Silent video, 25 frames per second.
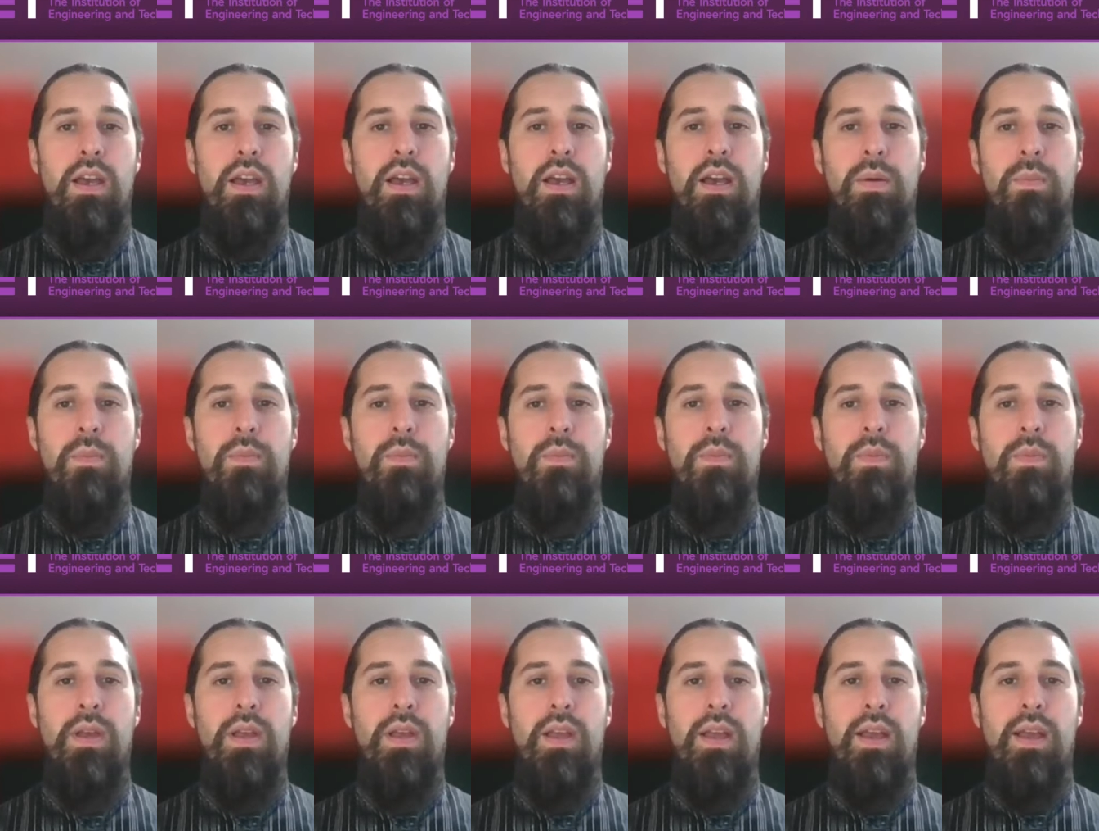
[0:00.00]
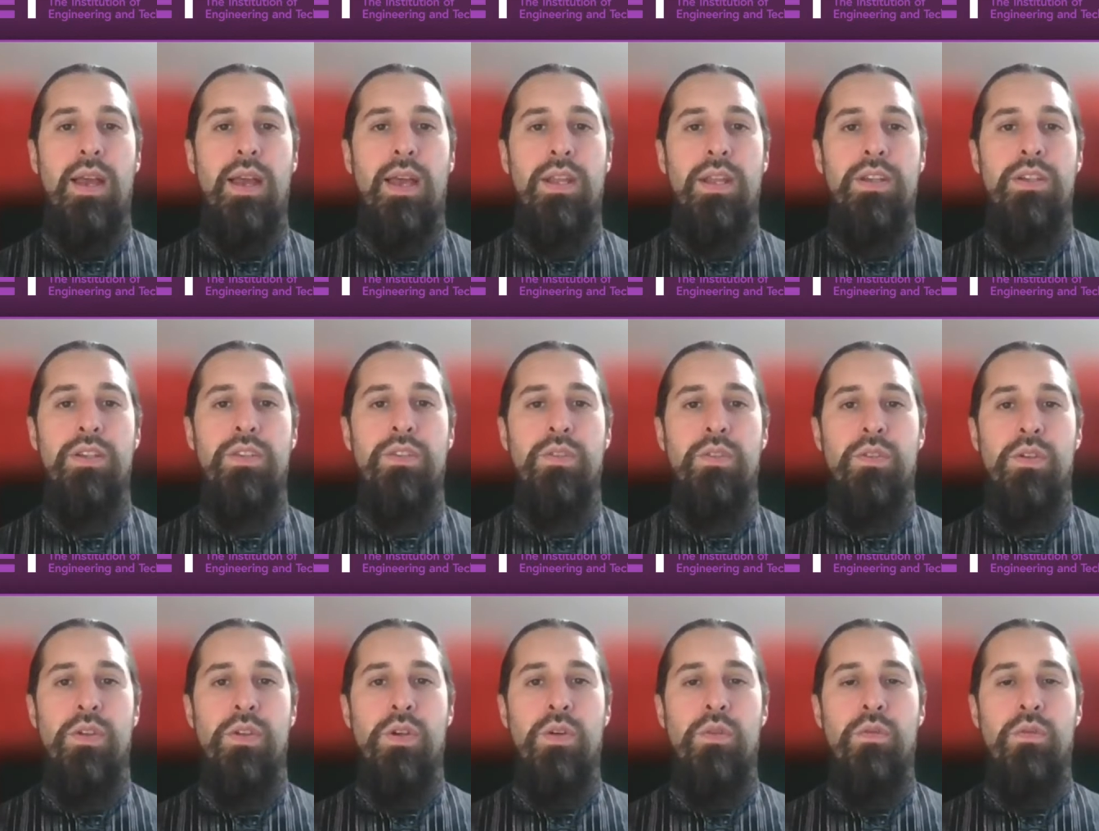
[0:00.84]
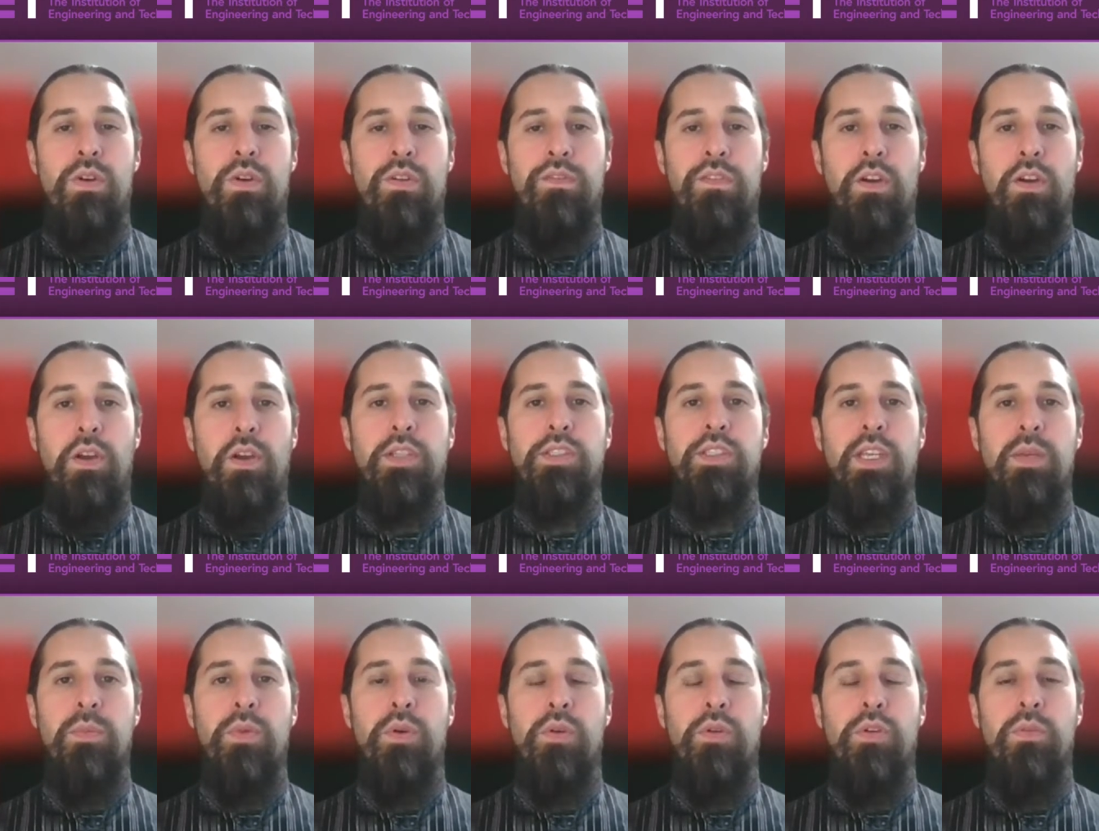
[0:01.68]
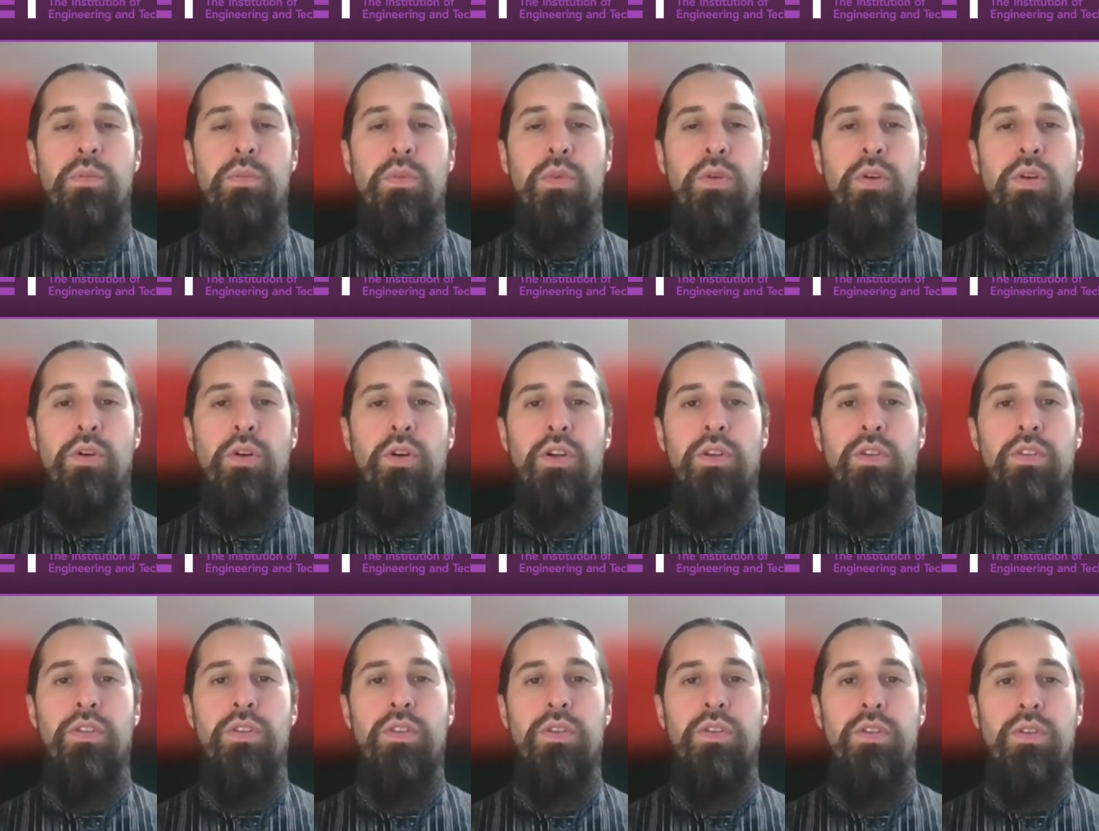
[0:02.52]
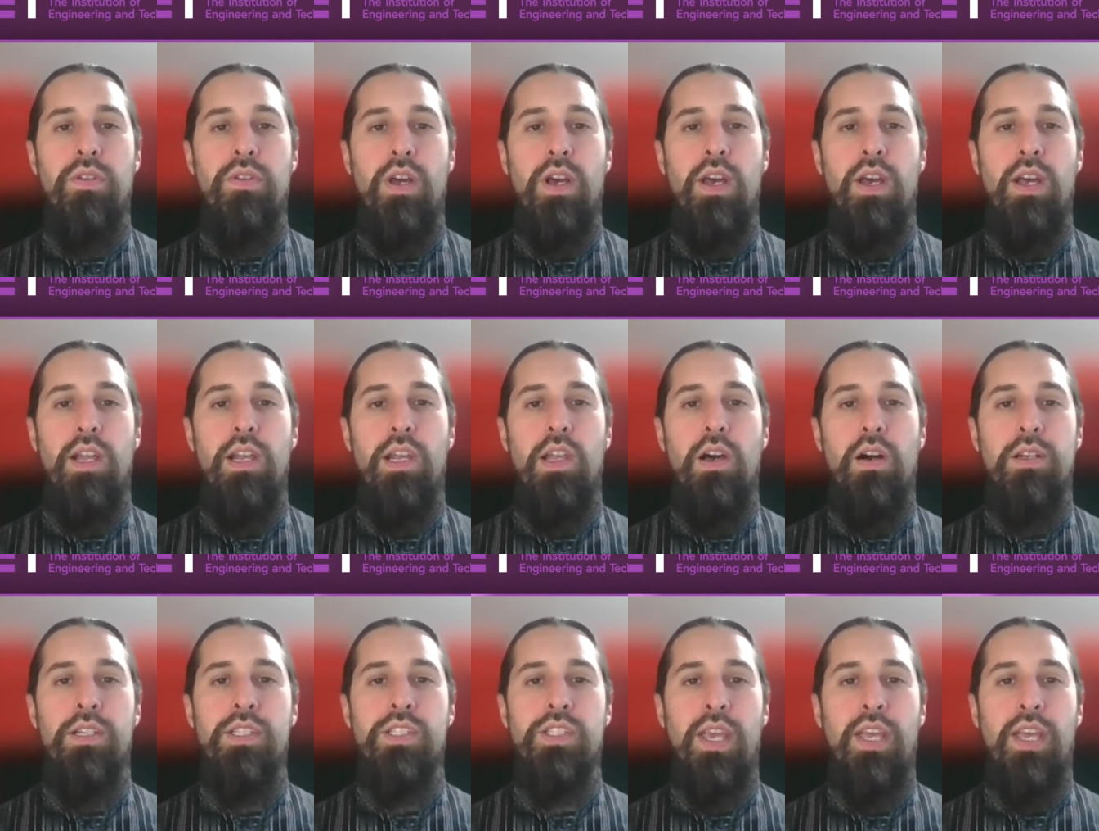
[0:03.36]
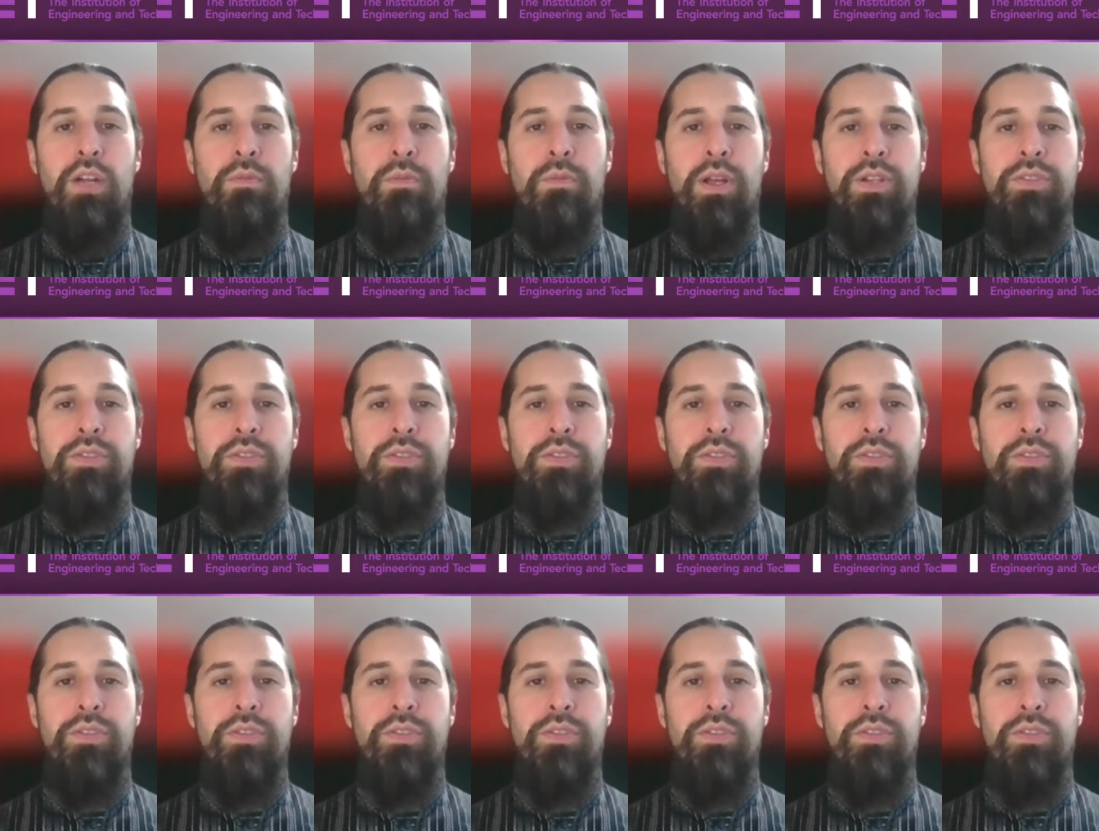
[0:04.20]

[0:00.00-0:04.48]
And we're focusing more and more on large scale